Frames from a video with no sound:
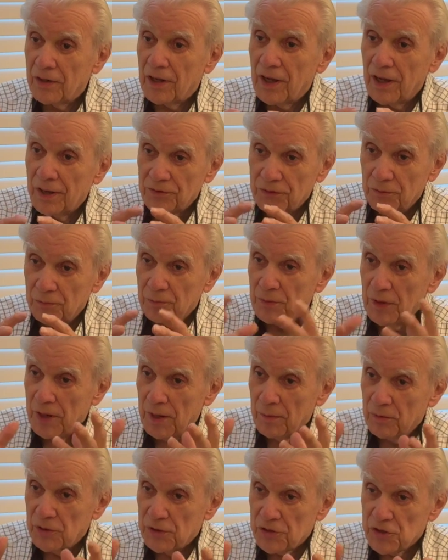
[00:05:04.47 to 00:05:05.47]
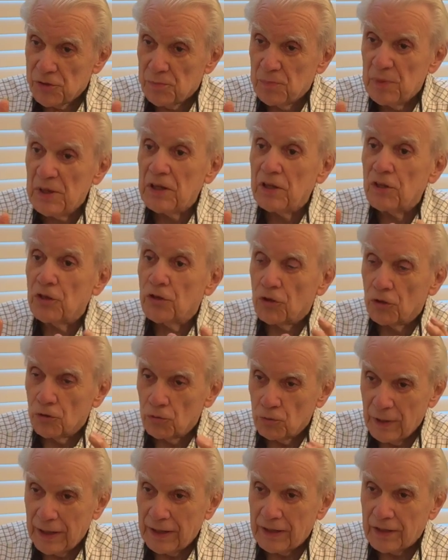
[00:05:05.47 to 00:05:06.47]
got to be able to speak
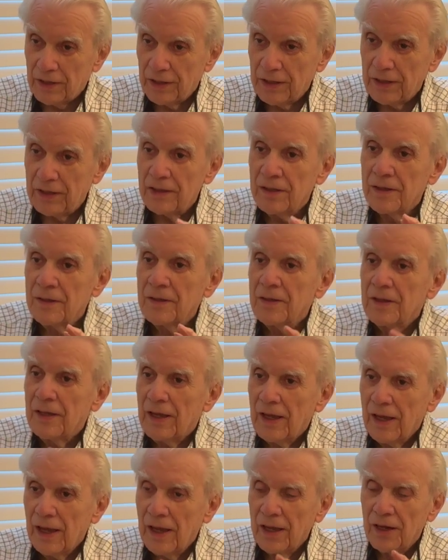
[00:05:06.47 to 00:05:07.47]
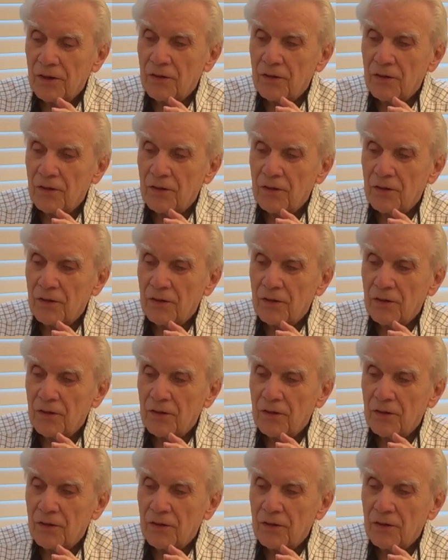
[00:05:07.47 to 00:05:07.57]
correctly, mm-hmm.